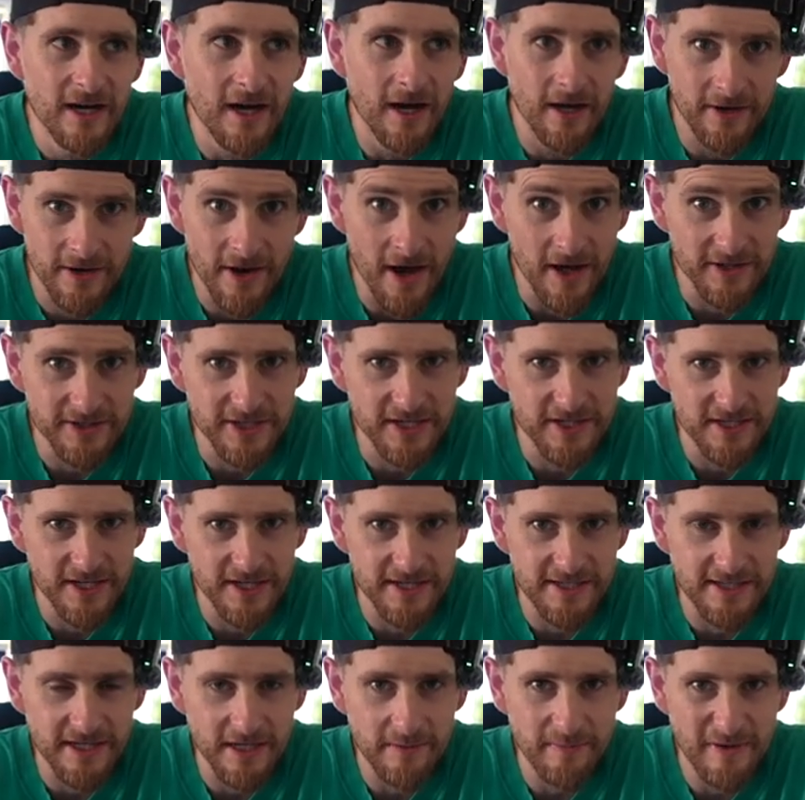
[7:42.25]
are
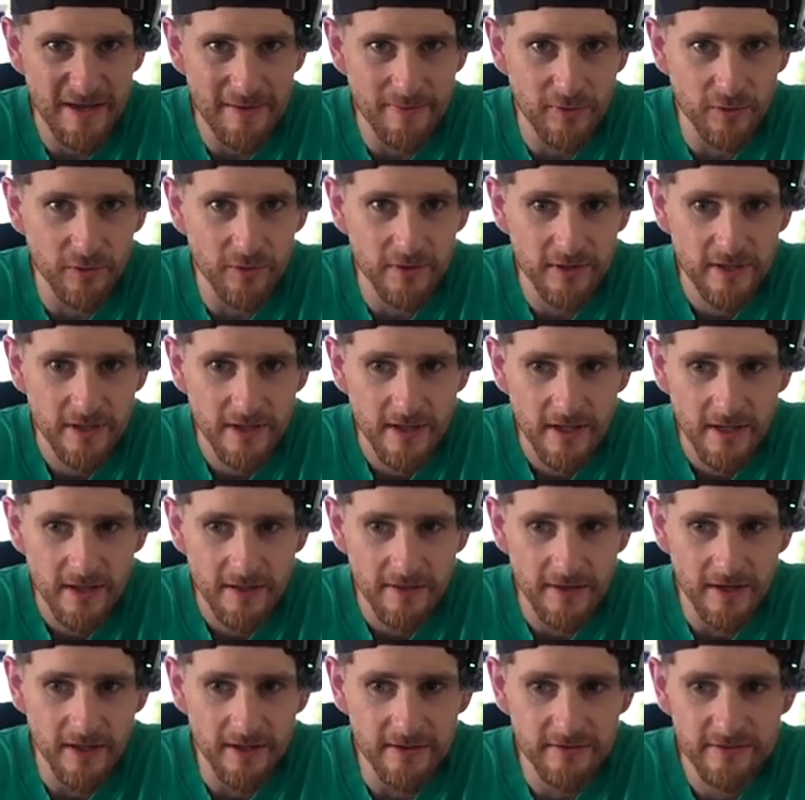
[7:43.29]
narcissistic people
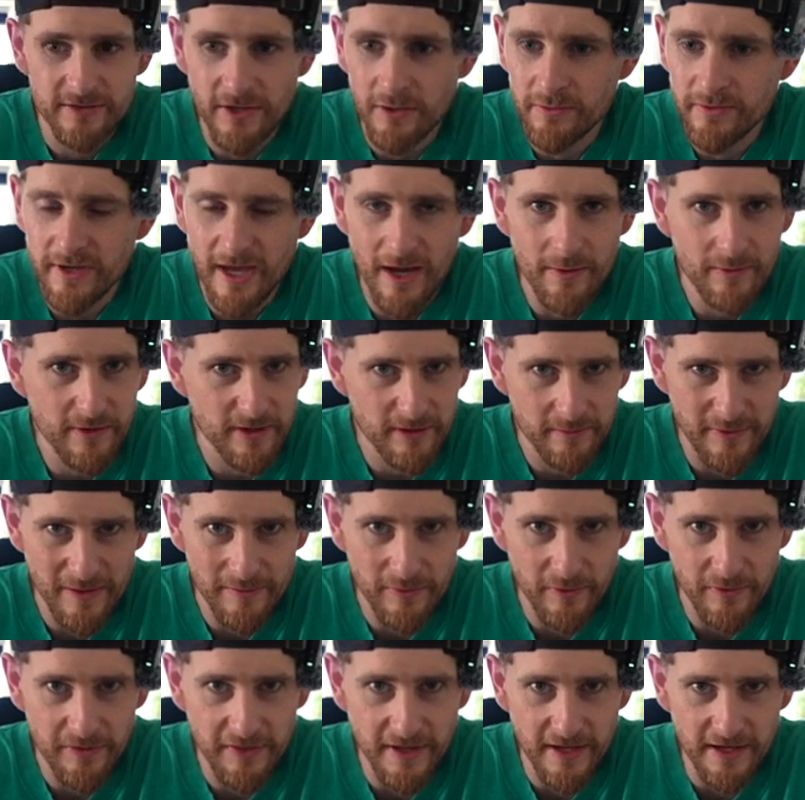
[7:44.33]
that don't care what other
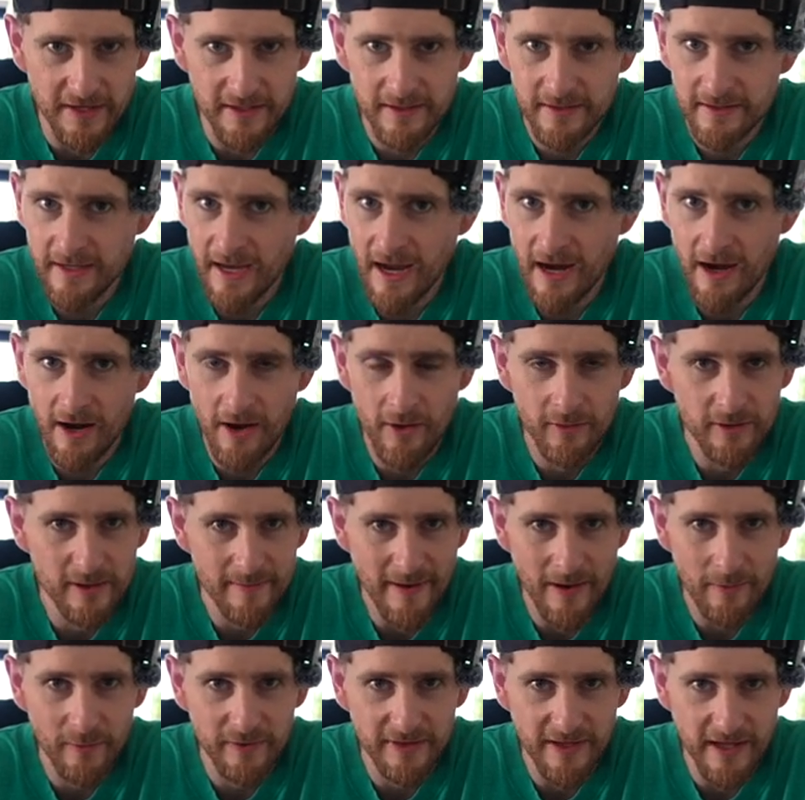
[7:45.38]
people think, care only
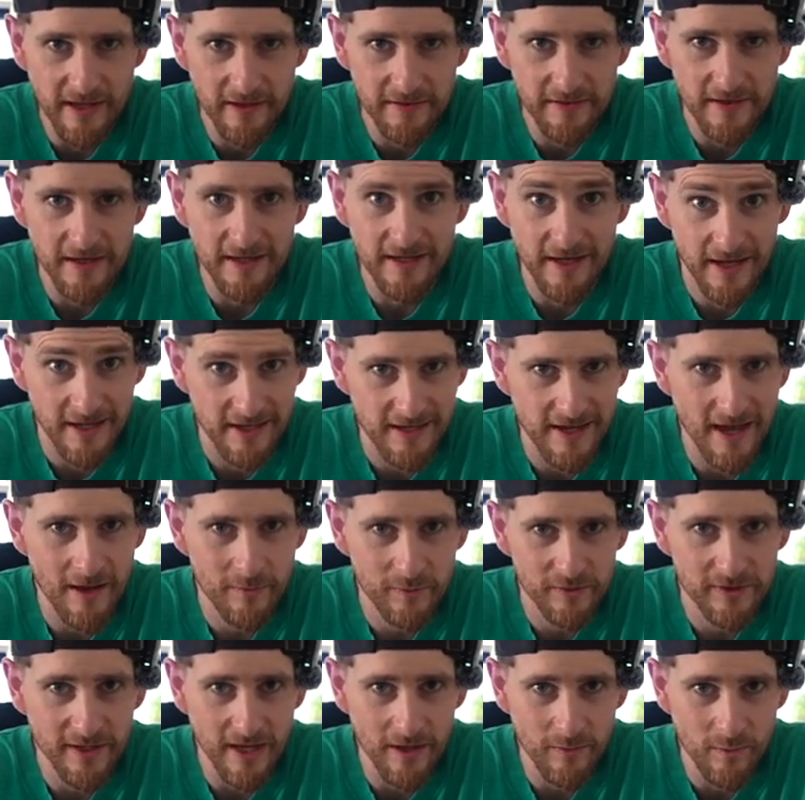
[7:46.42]
about what they think and get
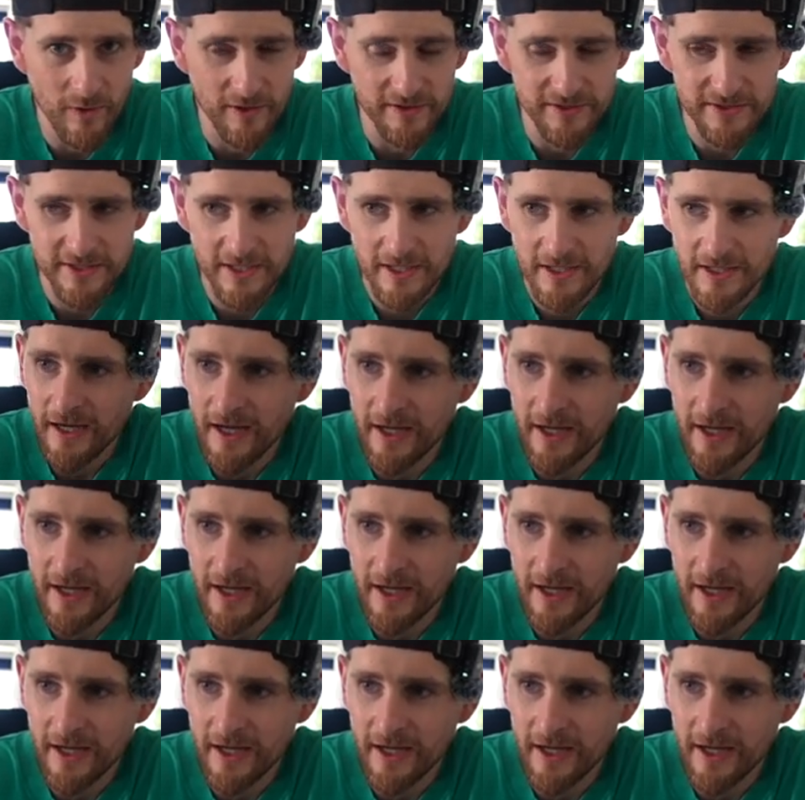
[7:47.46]
what they want.